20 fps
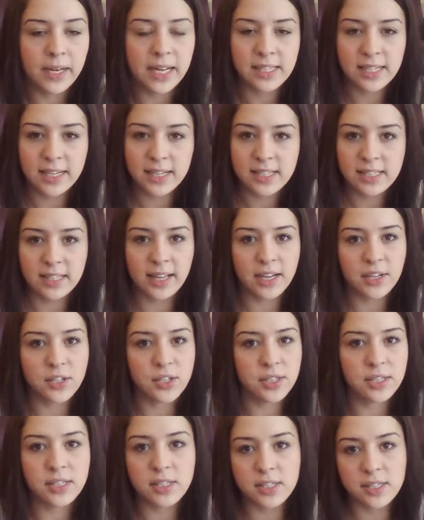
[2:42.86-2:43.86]

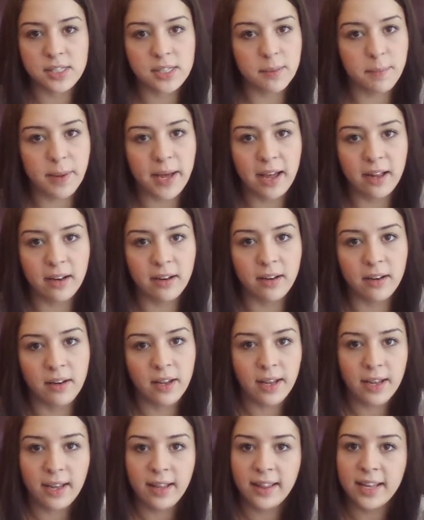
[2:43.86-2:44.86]
tessellation is just a pattern,
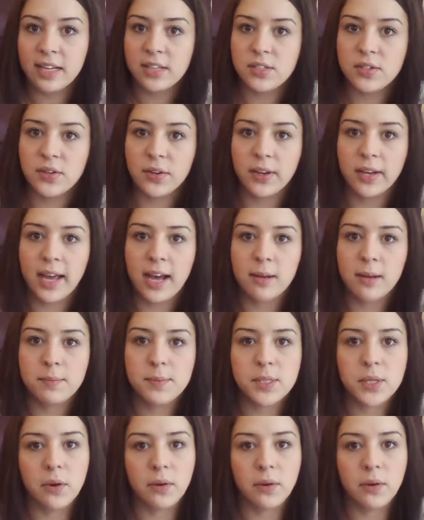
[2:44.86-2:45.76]
has no gaps,